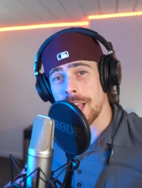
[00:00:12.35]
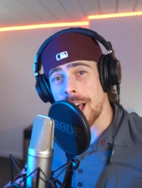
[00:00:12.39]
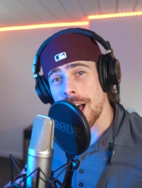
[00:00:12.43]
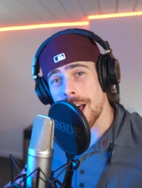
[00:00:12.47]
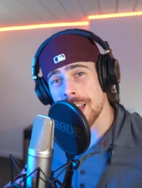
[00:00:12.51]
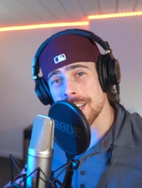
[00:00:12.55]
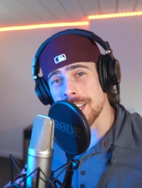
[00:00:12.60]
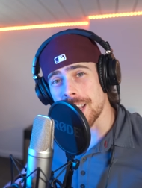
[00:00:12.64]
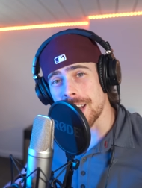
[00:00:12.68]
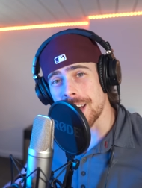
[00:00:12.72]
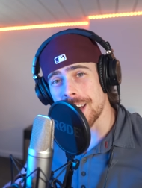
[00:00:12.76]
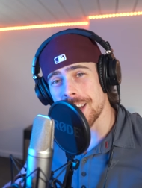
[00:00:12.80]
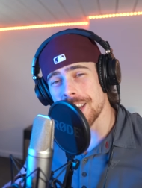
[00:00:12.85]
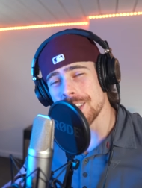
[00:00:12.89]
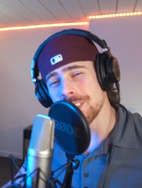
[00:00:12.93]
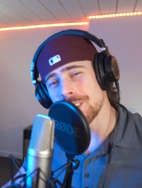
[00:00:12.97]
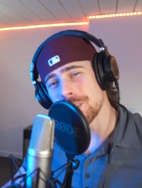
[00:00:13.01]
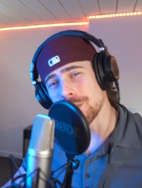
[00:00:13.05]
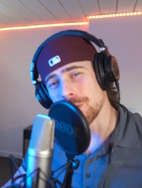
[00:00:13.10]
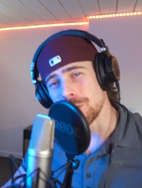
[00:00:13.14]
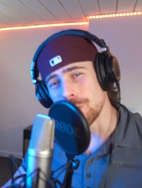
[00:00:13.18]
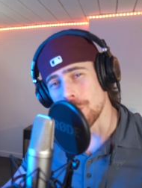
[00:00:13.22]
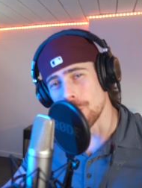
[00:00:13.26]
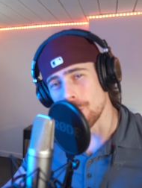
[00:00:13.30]
Hi
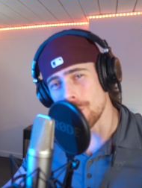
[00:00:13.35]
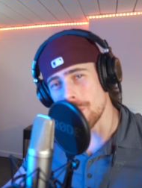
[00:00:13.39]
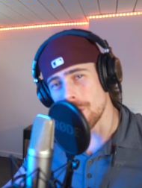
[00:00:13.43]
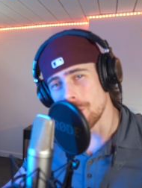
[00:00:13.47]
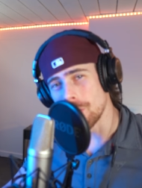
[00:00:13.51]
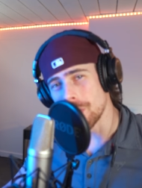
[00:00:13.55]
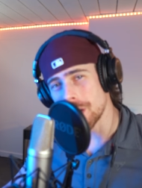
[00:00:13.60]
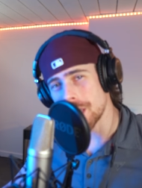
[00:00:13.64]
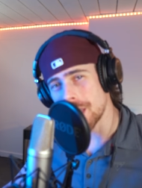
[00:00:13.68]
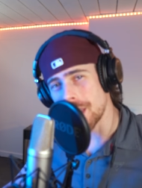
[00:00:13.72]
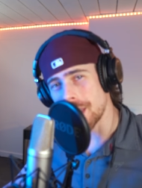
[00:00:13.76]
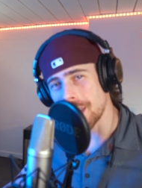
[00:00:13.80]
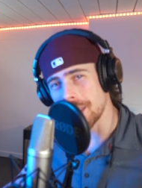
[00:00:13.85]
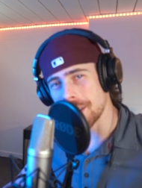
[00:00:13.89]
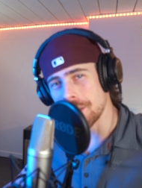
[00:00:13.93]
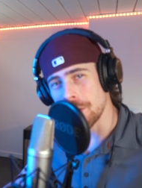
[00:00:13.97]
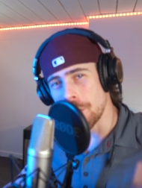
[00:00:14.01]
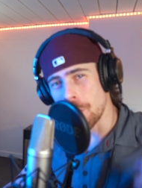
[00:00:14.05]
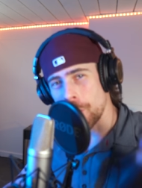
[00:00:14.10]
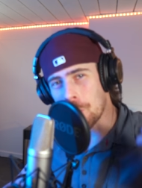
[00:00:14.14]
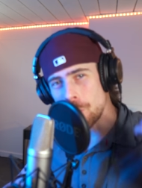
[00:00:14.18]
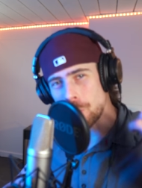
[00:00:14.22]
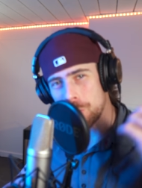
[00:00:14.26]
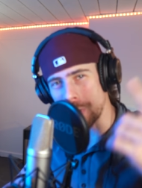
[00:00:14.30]
guys, Yuri here again.
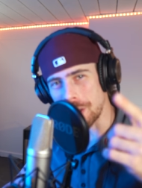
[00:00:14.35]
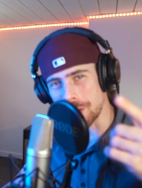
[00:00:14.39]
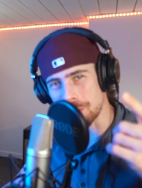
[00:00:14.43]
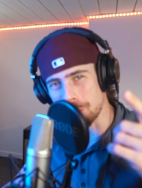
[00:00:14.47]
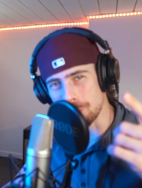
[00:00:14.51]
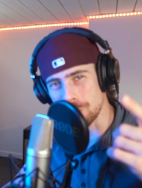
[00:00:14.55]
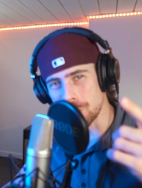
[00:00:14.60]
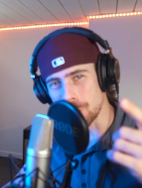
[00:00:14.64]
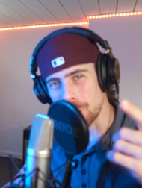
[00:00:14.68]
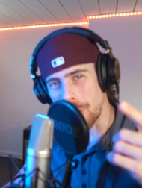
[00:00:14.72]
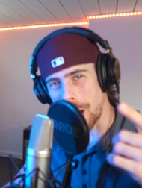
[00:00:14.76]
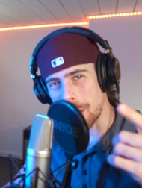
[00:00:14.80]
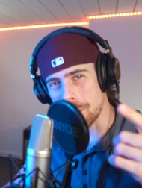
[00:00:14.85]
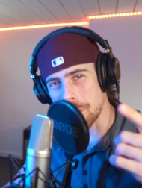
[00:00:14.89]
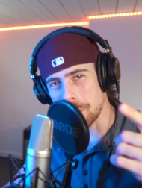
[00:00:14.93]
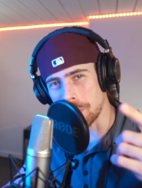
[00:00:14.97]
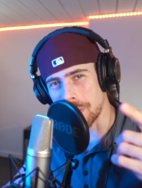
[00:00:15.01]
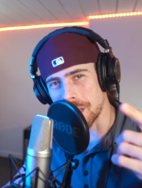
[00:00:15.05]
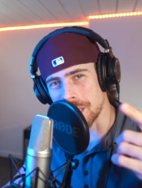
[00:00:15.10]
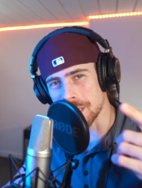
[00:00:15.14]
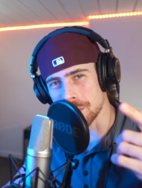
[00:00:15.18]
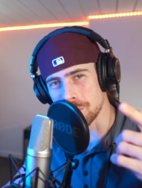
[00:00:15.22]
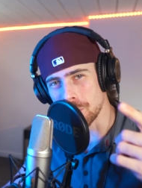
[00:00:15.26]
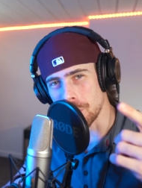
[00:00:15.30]
Welcome to YB
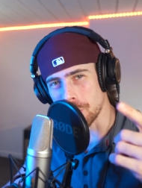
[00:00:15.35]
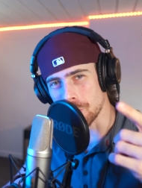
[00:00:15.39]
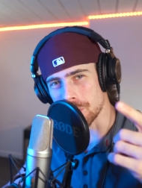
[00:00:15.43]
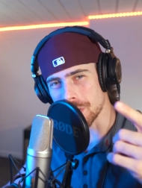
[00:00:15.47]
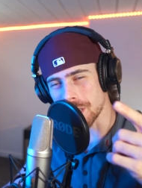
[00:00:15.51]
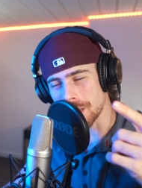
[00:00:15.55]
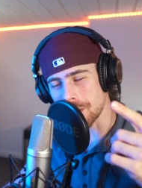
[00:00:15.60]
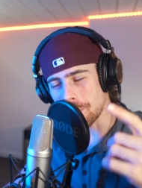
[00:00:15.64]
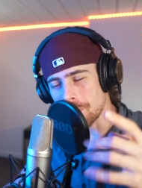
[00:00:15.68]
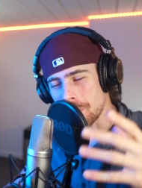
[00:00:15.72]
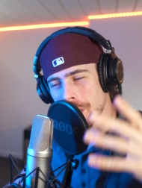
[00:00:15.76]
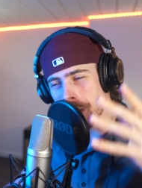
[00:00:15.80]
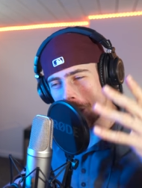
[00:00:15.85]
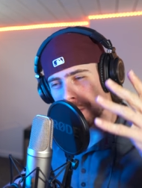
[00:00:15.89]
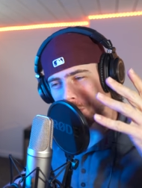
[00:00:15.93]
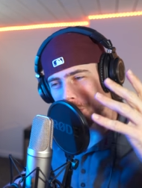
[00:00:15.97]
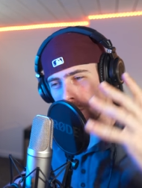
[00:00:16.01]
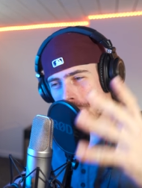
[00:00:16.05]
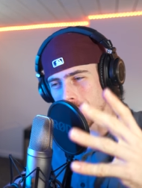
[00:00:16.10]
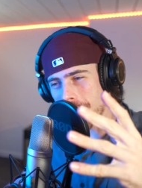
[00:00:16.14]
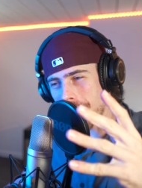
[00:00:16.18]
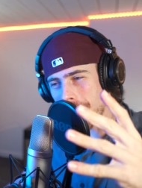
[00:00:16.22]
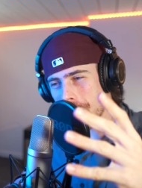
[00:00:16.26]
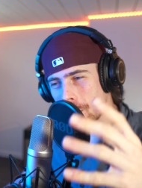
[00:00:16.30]
Plays Music.
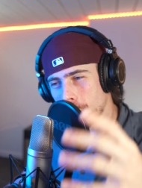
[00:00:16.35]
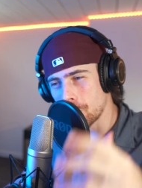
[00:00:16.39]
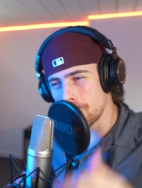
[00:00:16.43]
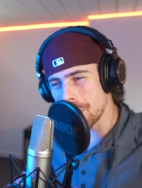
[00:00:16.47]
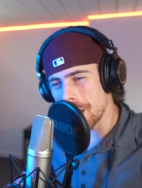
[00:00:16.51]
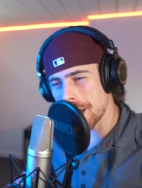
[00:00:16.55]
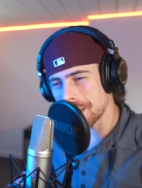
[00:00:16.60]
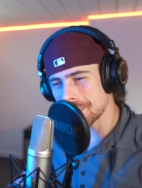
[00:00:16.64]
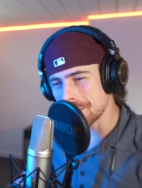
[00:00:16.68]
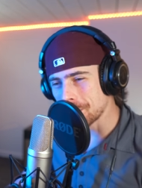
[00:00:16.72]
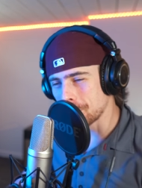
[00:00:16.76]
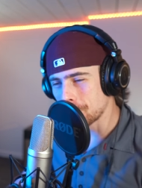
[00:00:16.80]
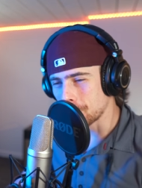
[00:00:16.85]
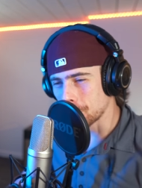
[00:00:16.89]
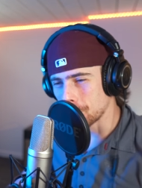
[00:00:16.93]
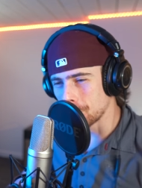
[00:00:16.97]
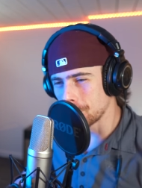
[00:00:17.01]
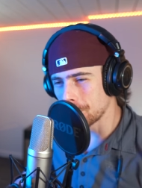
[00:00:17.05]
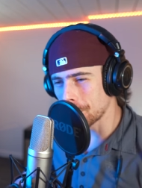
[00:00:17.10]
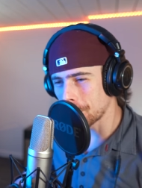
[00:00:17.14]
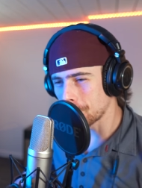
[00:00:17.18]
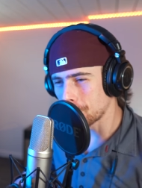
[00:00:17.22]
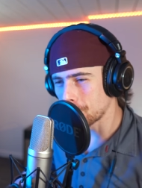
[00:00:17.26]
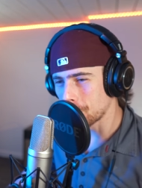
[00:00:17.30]
Today I'm reacting to
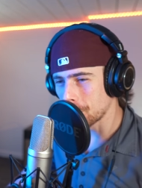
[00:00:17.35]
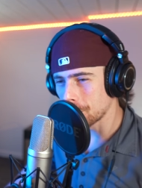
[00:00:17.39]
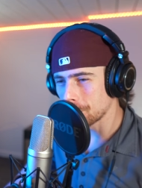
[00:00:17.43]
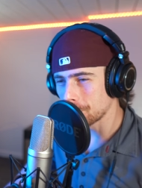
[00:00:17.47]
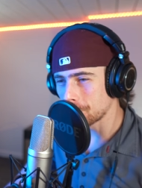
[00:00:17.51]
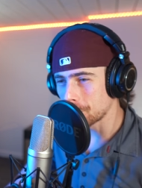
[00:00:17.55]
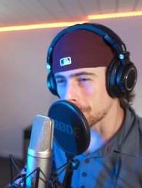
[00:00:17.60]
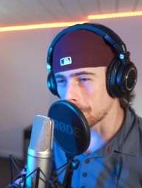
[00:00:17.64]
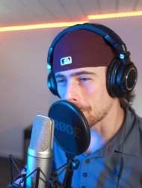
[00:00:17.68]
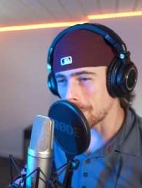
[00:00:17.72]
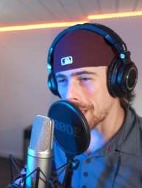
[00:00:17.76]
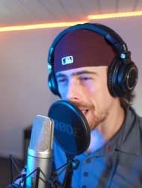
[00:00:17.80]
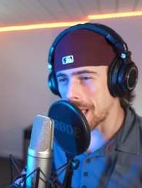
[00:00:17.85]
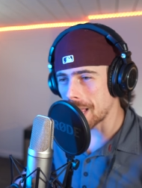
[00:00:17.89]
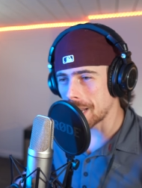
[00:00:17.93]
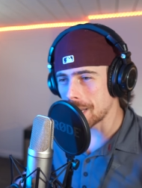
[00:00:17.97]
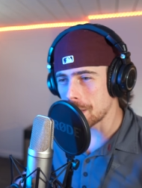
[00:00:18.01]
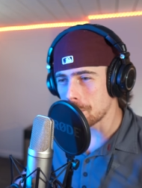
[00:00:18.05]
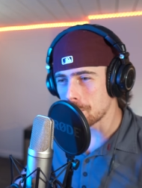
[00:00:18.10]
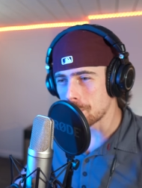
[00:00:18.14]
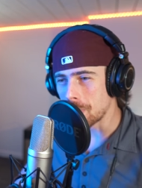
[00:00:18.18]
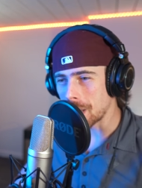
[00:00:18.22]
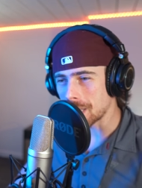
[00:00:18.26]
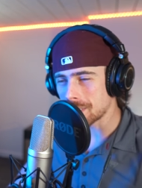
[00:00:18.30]
another one from
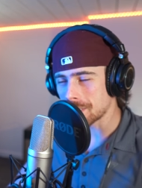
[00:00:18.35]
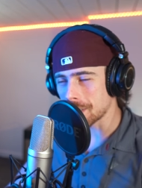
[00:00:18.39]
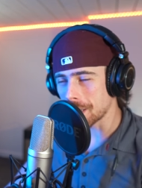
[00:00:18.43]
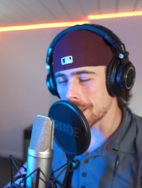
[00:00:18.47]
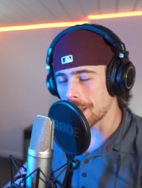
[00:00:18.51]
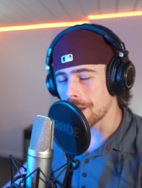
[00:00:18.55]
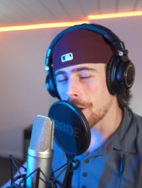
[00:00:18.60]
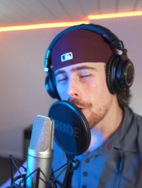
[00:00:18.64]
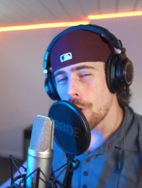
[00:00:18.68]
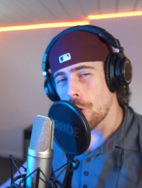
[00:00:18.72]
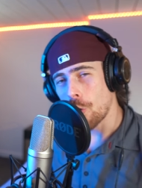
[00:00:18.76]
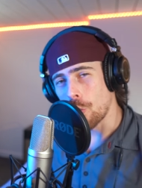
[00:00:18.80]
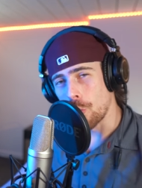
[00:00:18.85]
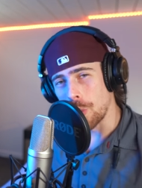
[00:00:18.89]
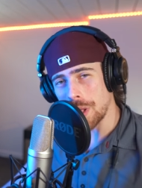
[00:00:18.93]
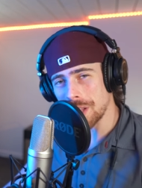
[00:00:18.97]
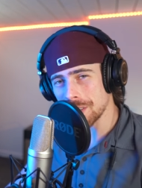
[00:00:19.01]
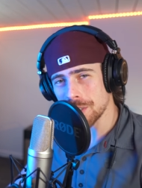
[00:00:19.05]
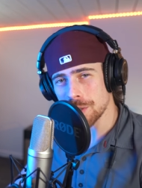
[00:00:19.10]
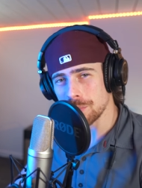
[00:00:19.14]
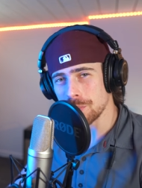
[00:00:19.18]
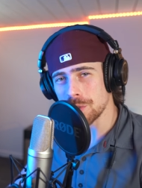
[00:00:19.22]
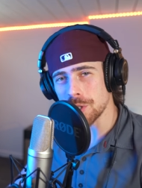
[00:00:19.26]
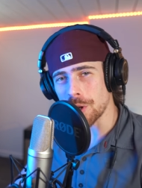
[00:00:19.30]
Alip Ba Ta.
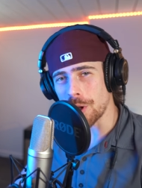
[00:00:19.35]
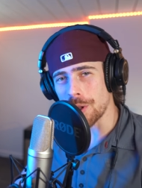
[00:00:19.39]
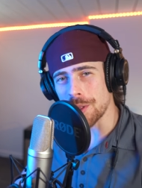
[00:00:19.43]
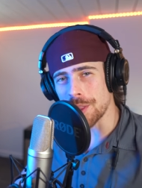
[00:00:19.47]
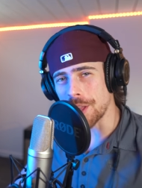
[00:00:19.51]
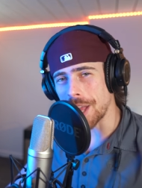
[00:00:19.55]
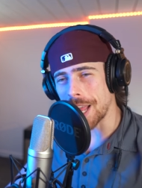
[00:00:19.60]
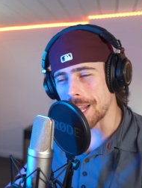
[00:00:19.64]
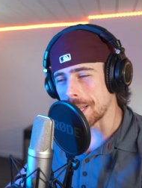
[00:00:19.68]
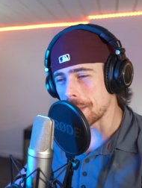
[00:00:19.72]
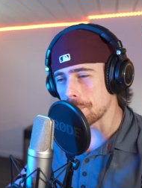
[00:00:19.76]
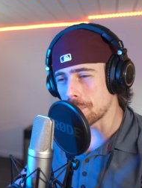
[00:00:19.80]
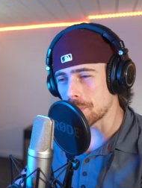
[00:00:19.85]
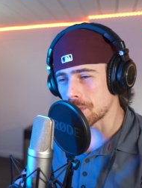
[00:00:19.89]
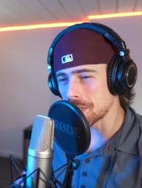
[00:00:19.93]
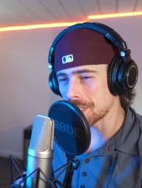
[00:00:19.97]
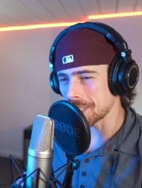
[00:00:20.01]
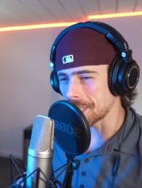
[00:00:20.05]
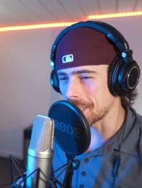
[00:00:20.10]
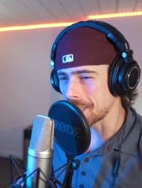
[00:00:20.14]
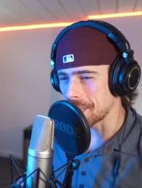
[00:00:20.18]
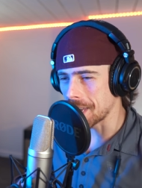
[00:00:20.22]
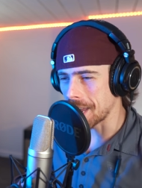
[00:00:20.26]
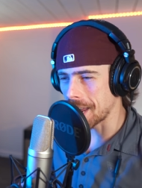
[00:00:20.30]
Welcome to all the
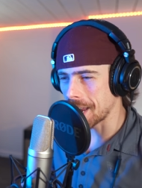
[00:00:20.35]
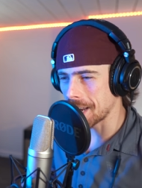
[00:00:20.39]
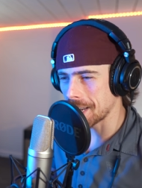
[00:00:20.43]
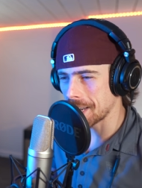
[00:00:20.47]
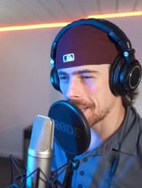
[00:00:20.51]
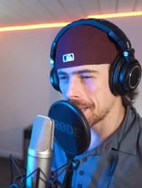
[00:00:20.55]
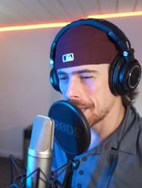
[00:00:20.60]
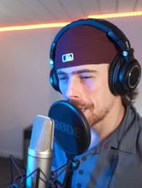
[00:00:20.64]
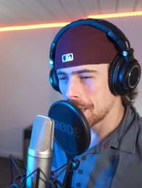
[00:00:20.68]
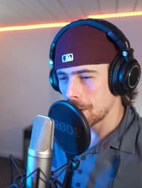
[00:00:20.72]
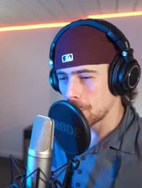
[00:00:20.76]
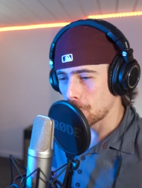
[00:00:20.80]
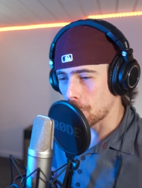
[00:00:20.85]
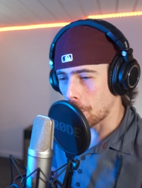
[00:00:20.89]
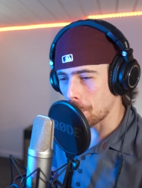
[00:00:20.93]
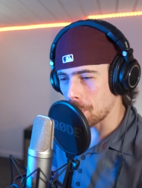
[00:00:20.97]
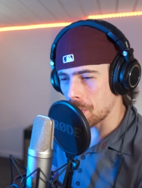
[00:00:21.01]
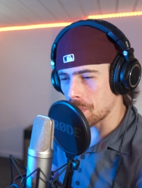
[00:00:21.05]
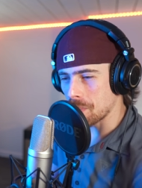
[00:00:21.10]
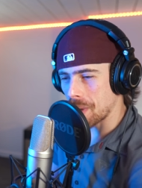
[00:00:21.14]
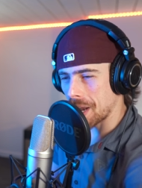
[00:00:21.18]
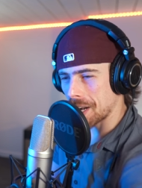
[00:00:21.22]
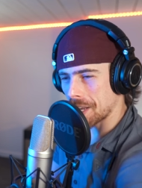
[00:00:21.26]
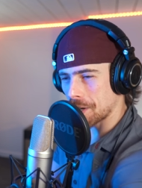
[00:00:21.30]
Alipers again.
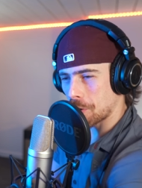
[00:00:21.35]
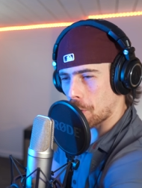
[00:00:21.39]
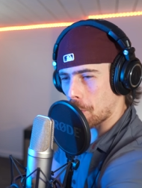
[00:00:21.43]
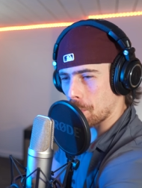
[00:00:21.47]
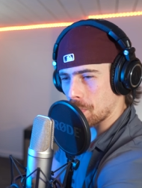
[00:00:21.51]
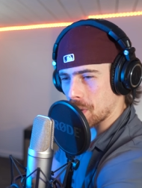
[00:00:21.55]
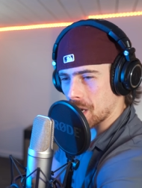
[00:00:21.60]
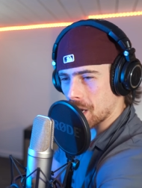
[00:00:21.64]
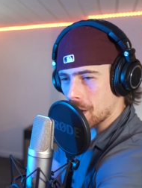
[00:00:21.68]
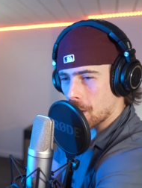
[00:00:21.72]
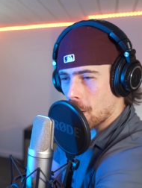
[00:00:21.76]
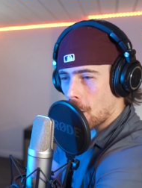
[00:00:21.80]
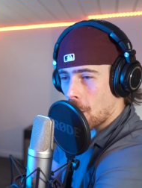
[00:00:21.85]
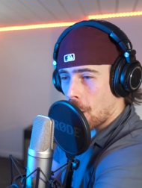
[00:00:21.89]
Kopi mana kopi.